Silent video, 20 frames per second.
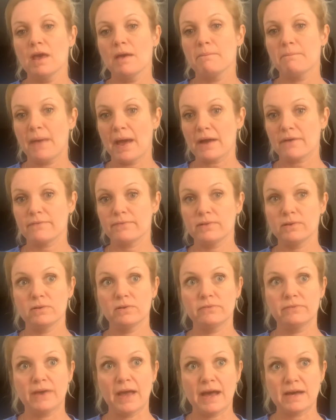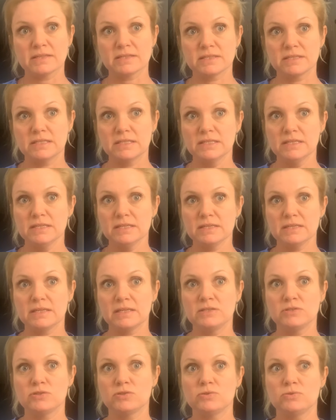backflow of acid
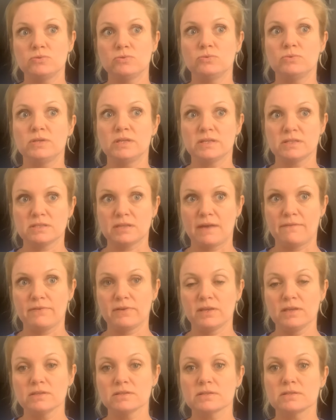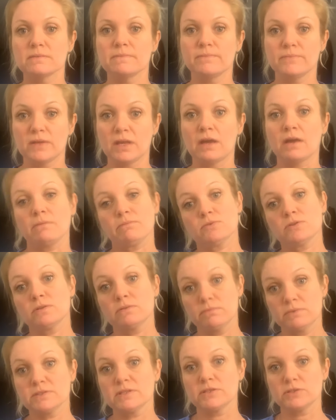into the esophagus,
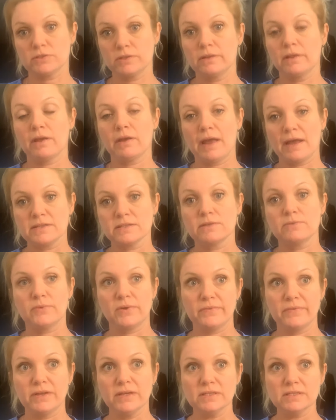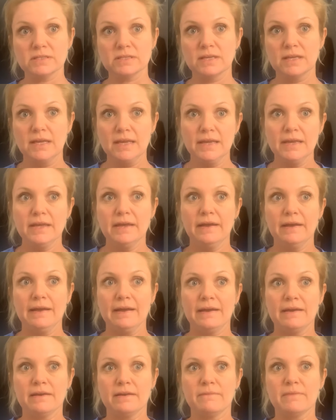so essentially acid reflux.
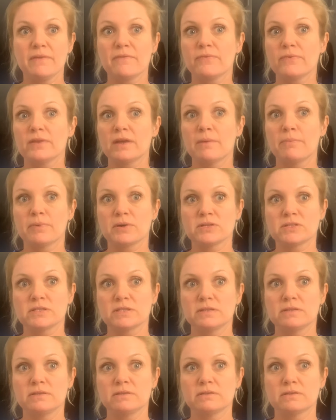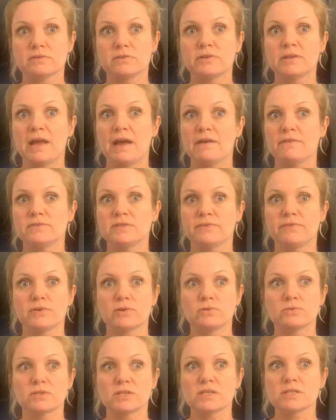If a person could have
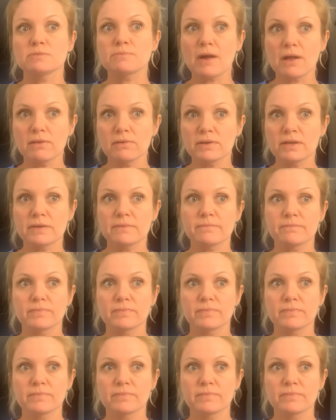difficulty swallowing,